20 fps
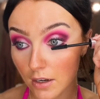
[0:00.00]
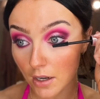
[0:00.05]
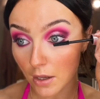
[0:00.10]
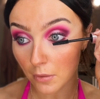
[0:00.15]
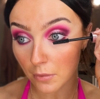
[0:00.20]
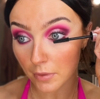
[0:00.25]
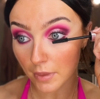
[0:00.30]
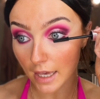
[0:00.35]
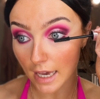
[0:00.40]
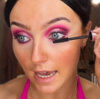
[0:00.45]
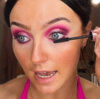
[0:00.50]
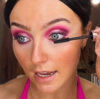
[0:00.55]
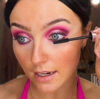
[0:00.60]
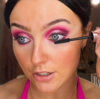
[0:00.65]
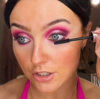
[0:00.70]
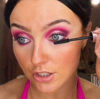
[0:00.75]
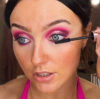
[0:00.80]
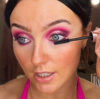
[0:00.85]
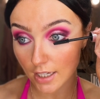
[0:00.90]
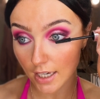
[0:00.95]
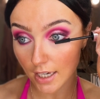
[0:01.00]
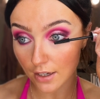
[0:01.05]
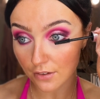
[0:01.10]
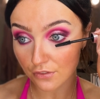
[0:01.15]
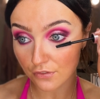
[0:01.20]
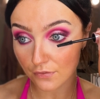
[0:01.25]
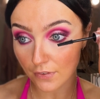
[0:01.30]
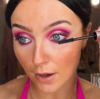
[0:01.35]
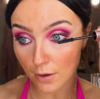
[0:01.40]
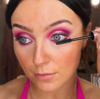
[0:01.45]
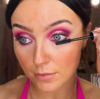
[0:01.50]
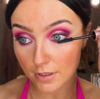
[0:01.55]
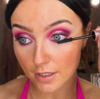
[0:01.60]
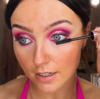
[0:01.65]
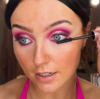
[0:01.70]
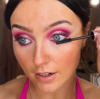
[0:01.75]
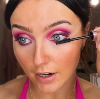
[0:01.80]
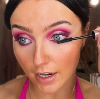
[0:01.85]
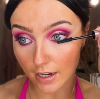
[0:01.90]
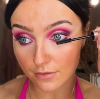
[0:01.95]
Now they actually found the
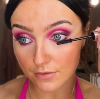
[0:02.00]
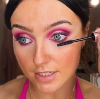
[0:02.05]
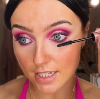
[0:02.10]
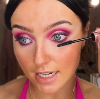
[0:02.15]
graves